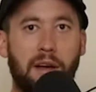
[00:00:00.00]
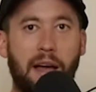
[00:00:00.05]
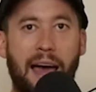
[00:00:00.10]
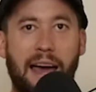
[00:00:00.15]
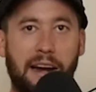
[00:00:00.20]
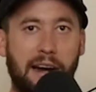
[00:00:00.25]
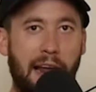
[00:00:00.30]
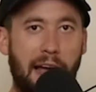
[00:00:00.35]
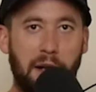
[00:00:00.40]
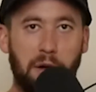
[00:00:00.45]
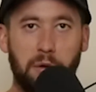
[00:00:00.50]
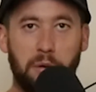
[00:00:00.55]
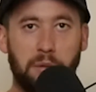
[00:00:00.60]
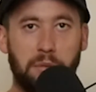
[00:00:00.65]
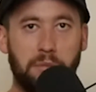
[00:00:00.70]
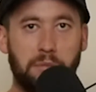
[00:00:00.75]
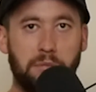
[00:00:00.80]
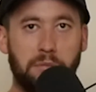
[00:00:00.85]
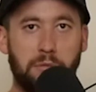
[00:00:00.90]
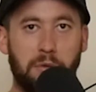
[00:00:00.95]
at an angle,
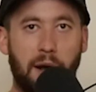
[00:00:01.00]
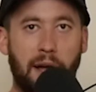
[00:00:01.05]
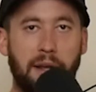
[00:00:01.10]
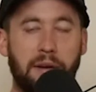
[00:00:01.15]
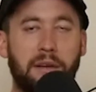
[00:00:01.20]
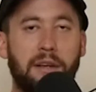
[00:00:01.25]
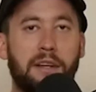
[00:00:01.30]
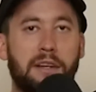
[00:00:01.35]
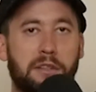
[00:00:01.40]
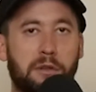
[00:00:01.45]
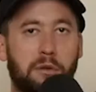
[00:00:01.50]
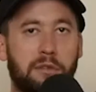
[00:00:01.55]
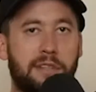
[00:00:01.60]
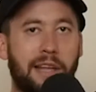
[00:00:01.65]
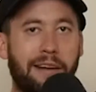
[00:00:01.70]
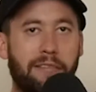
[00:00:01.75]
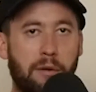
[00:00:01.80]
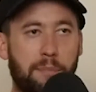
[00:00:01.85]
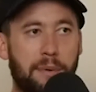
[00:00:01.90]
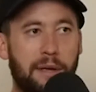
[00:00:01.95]
right? So
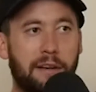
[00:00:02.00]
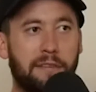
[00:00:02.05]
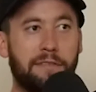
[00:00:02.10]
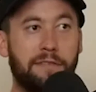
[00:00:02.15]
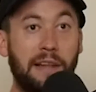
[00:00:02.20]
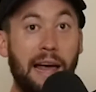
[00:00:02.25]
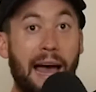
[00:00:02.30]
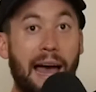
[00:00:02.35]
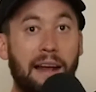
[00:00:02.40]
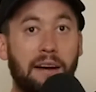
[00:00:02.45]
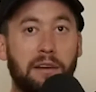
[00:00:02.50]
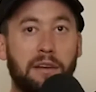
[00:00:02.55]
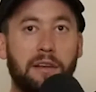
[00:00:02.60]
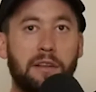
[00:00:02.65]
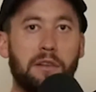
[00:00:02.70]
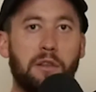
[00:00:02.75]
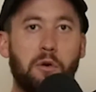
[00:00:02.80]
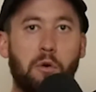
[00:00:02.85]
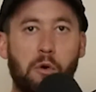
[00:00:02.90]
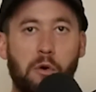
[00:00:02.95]
instead of it being flat,
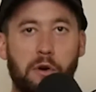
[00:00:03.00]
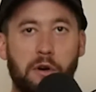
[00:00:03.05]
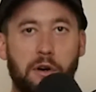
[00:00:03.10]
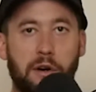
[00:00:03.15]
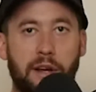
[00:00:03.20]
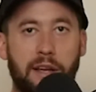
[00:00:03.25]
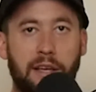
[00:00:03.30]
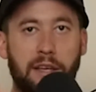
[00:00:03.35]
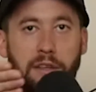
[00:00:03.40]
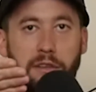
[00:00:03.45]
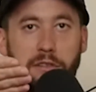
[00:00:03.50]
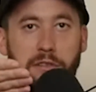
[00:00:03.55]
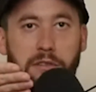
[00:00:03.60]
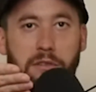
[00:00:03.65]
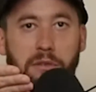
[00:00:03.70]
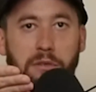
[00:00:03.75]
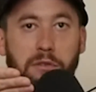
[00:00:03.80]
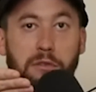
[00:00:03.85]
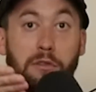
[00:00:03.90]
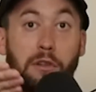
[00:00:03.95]
the corner
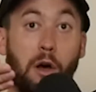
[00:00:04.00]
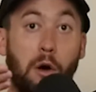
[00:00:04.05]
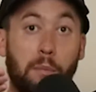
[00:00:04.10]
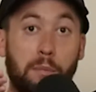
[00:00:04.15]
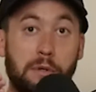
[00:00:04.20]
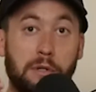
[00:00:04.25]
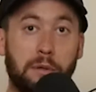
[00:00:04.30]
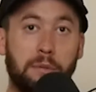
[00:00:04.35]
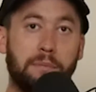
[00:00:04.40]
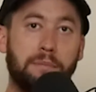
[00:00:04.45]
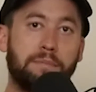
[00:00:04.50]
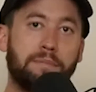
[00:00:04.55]
is sloped.